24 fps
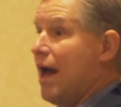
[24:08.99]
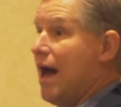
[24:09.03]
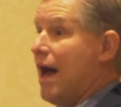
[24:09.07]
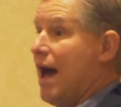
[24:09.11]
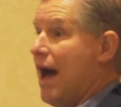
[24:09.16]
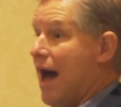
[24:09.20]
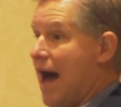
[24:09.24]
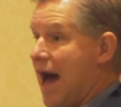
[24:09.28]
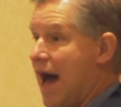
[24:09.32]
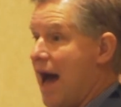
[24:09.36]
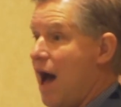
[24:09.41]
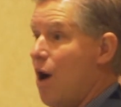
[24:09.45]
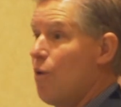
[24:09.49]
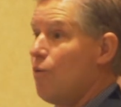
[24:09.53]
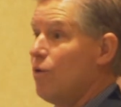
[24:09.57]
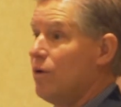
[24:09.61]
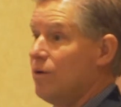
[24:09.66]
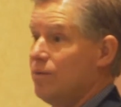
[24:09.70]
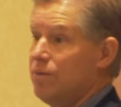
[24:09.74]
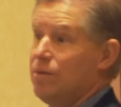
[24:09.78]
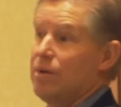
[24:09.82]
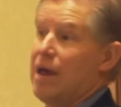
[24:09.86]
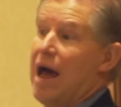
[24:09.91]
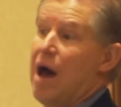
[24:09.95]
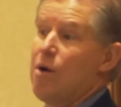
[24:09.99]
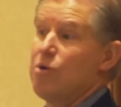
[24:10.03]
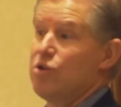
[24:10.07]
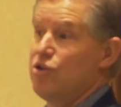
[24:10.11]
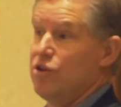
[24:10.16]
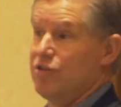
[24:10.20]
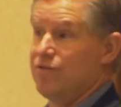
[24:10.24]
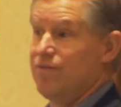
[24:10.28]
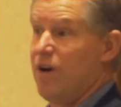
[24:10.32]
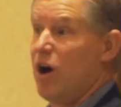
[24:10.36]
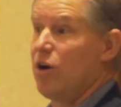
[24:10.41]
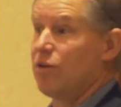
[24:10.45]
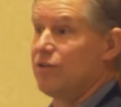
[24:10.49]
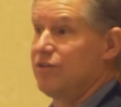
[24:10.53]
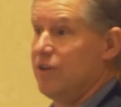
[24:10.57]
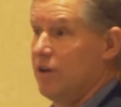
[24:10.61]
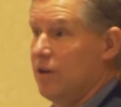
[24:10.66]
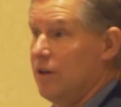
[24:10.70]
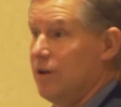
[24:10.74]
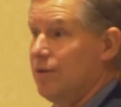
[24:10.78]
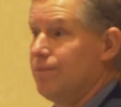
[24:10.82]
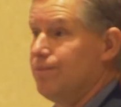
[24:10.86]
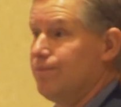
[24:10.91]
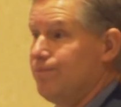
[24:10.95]
I would just fog
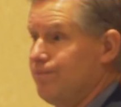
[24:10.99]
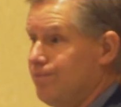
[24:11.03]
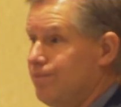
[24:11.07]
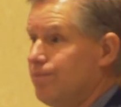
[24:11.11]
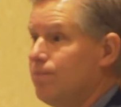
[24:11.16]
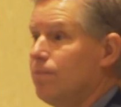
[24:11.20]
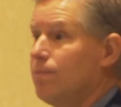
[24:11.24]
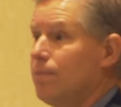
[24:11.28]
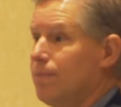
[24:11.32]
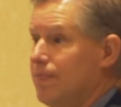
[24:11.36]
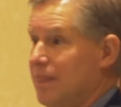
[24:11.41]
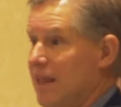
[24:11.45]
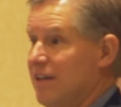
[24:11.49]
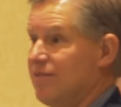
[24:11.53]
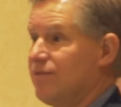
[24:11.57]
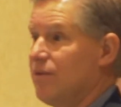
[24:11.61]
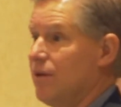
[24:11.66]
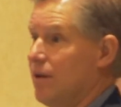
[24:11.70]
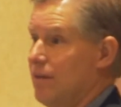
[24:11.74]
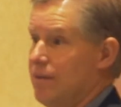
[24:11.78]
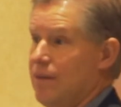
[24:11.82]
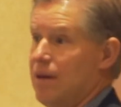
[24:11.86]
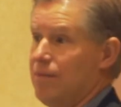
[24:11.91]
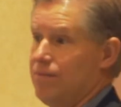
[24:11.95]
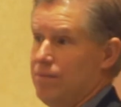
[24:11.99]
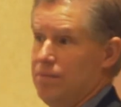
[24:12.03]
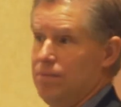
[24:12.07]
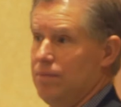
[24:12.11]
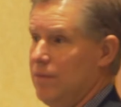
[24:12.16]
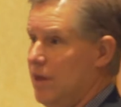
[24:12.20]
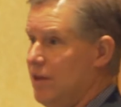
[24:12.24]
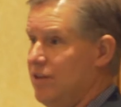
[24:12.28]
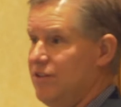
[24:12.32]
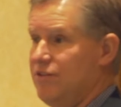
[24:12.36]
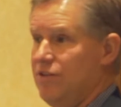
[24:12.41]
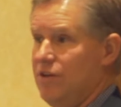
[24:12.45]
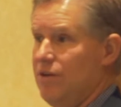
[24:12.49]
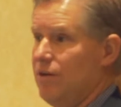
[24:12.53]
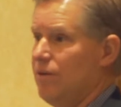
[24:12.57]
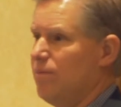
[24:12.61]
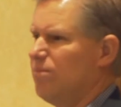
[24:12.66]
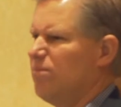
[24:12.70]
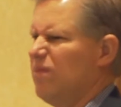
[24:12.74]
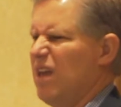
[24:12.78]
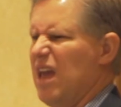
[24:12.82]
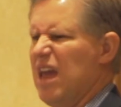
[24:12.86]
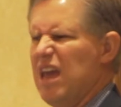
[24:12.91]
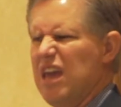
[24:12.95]
seal it. That's easier.
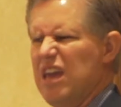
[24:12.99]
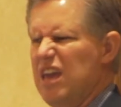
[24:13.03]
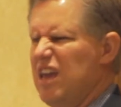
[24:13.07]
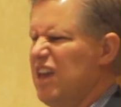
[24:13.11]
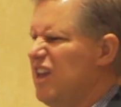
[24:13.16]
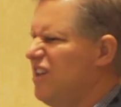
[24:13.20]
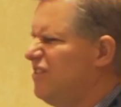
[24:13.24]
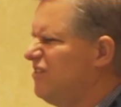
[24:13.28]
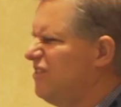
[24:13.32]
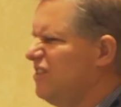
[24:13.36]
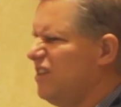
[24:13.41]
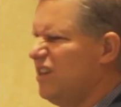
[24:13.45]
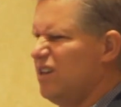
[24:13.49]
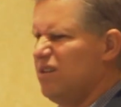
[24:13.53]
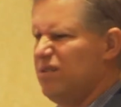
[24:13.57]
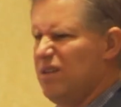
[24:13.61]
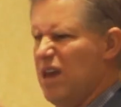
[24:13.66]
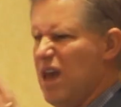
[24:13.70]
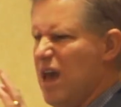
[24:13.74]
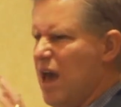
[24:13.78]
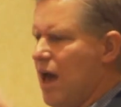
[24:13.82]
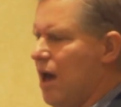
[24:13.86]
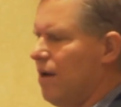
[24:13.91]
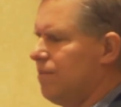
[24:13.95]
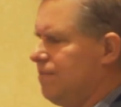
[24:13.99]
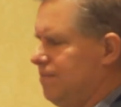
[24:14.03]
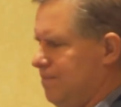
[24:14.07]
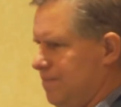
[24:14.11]
Yeah, easy, yeah.